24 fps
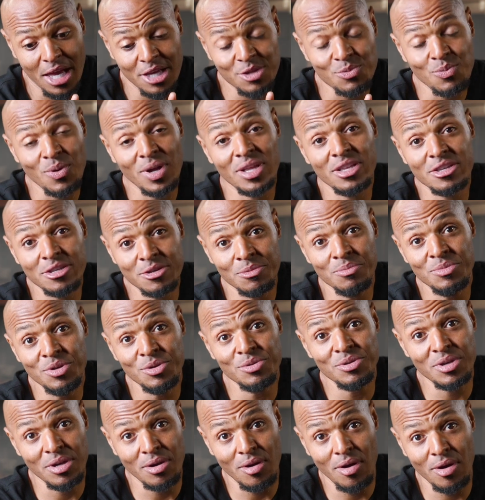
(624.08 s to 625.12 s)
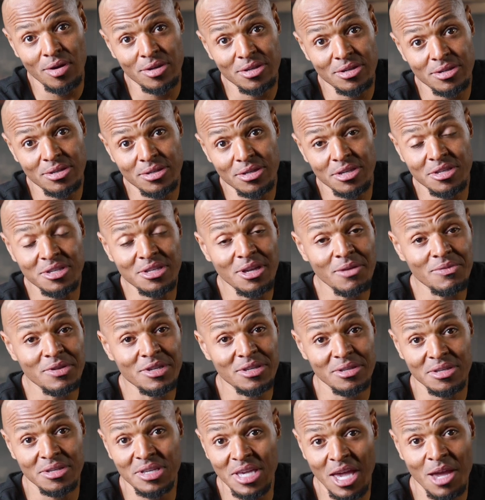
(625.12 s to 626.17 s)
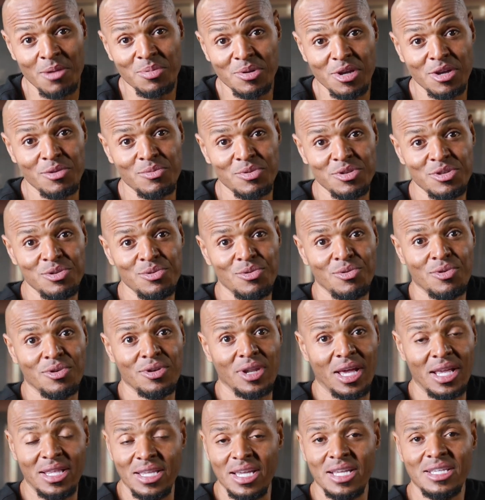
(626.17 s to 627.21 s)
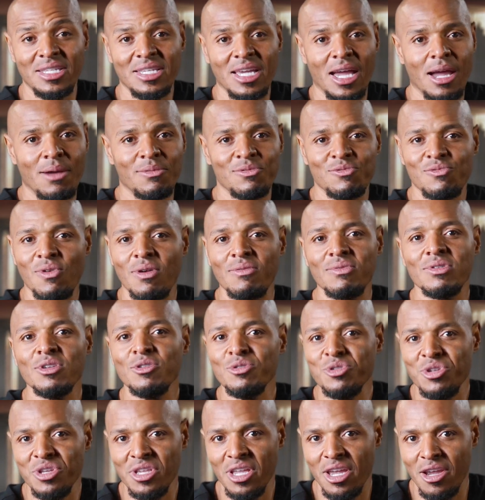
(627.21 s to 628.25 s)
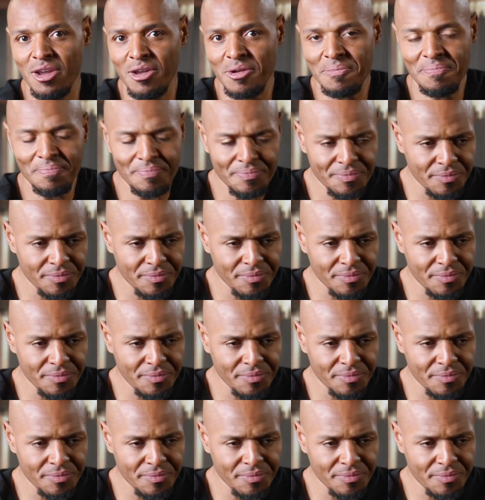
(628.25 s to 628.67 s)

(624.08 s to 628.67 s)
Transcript: as well as a music artist. The stuff that Sam Cooke was doing at that time was revolutionary.